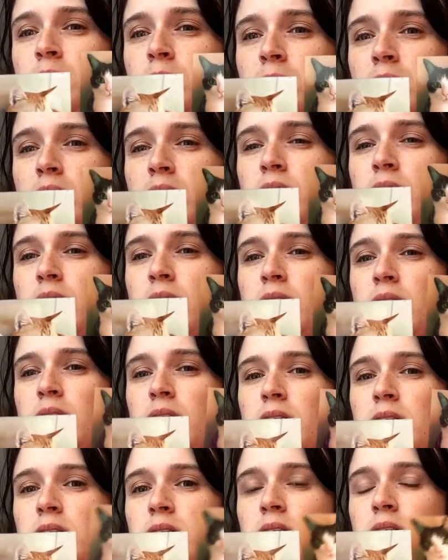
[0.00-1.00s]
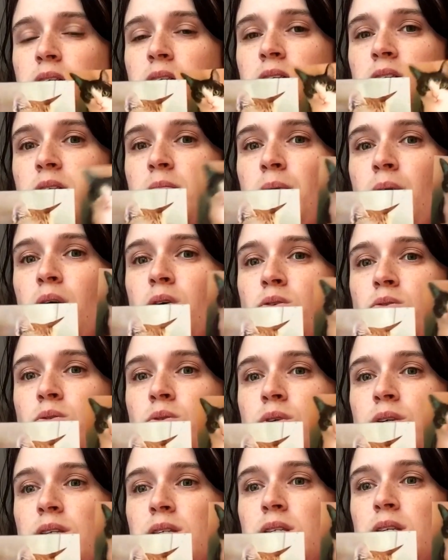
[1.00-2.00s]
I mean, look at this. This is the
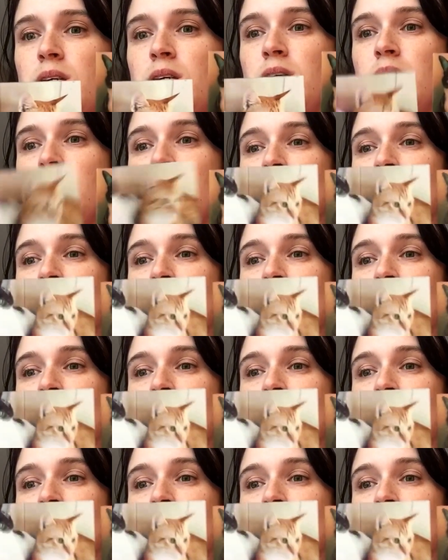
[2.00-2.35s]
Polaroid Zinc.